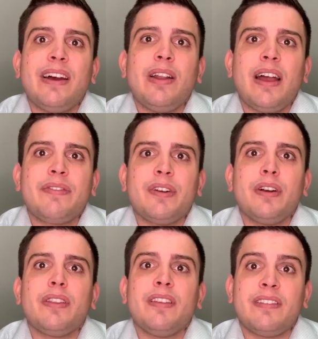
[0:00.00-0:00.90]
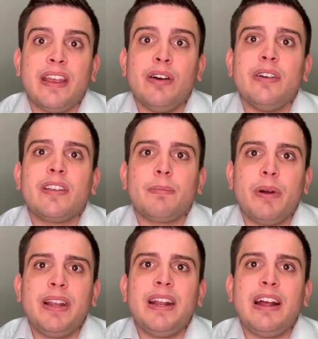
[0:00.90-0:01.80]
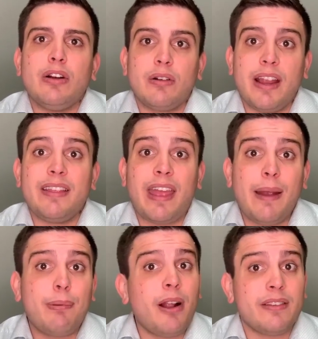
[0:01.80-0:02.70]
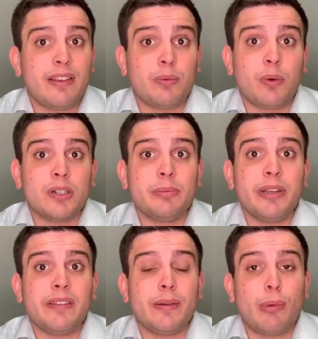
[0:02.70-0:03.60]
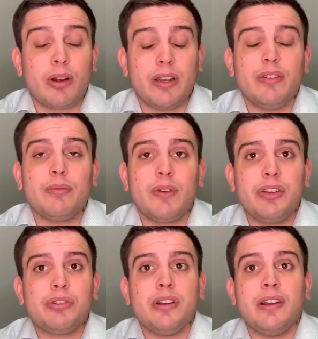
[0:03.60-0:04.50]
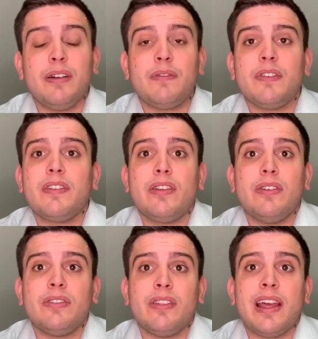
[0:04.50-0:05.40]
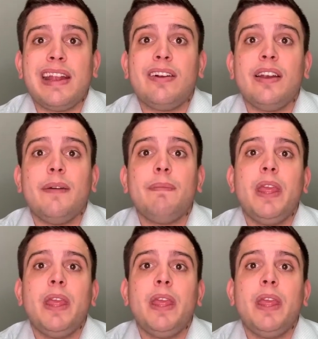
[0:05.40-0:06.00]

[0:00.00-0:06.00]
out after the sale explaining how great that process worked because the market is really trending up for sellers in that area.